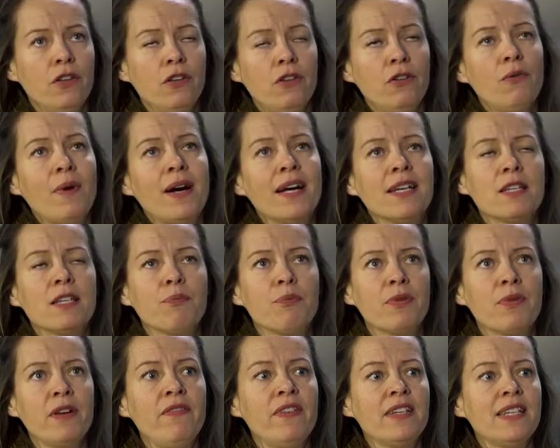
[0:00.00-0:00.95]
you asked
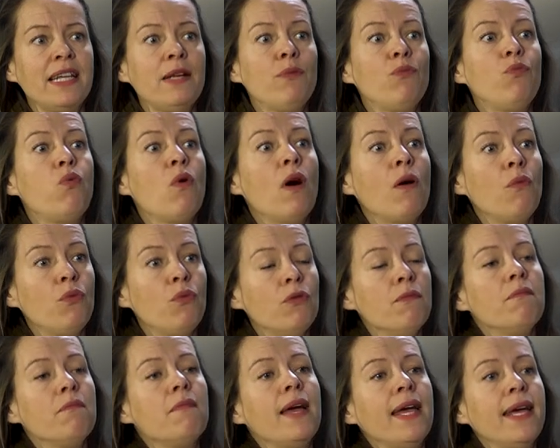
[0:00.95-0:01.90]
previously what
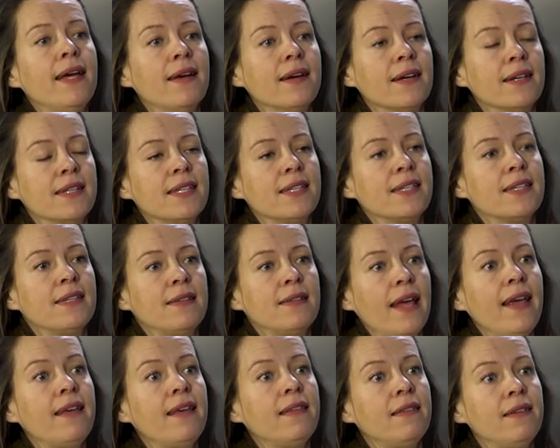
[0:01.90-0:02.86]
will make us
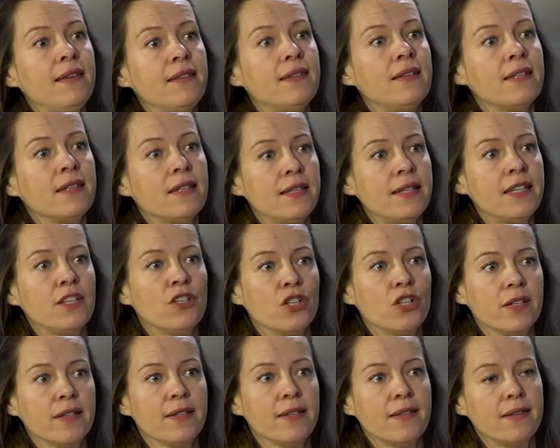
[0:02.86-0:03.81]
take these
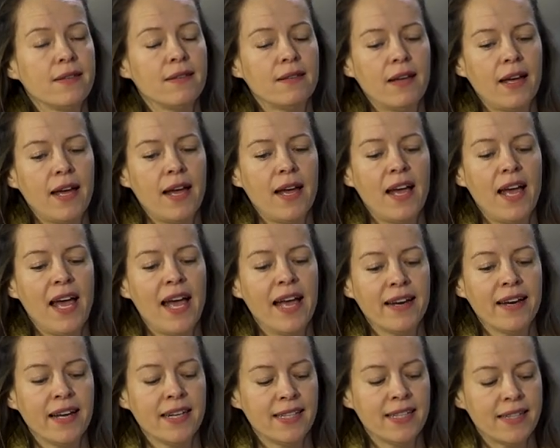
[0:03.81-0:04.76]
decisions, uh,
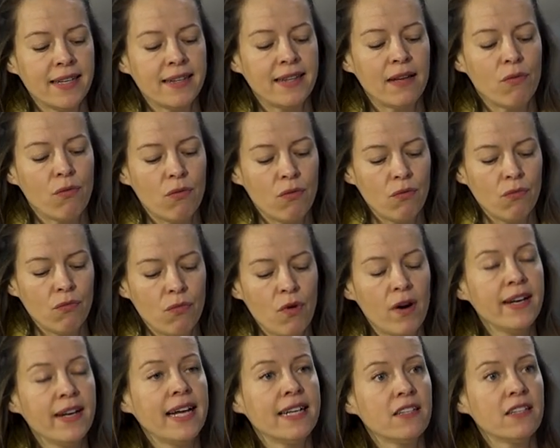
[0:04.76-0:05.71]
and I said that
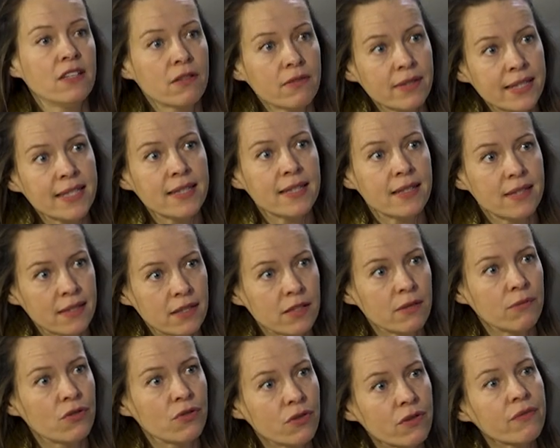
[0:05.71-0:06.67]
one answer is
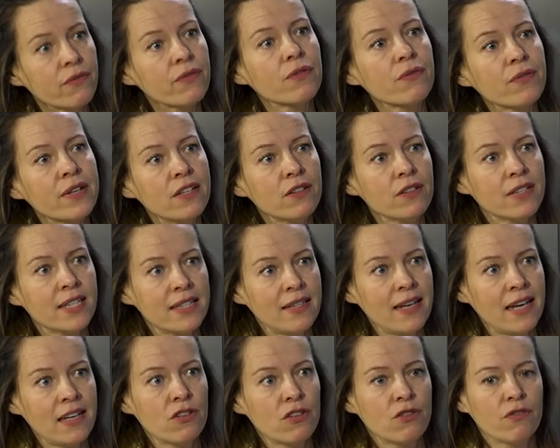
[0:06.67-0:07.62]
some sort of the real
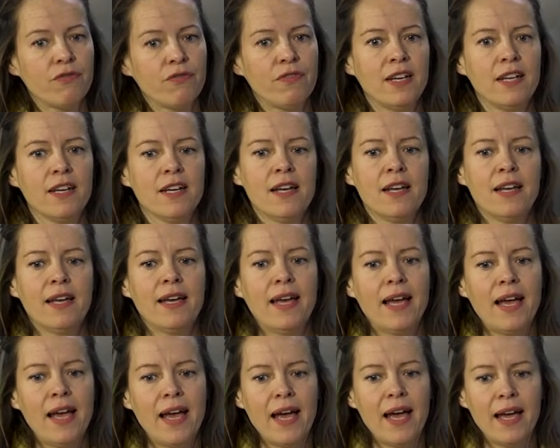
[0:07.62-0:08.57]
catastrophe,
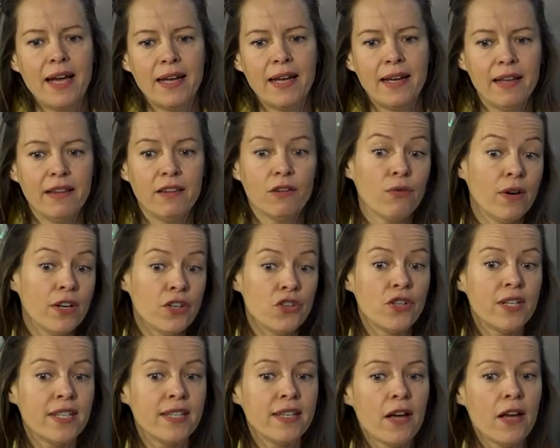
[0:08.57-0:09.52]
and the
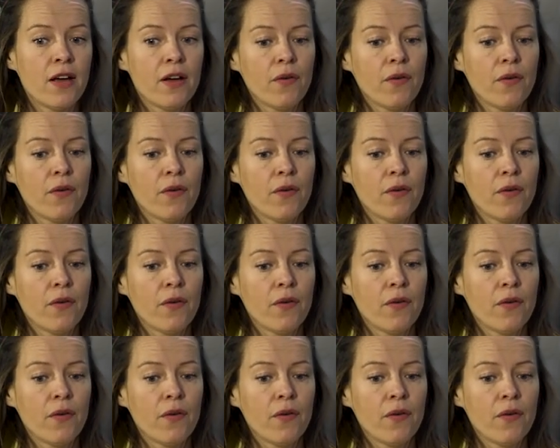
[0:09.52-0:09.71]
question is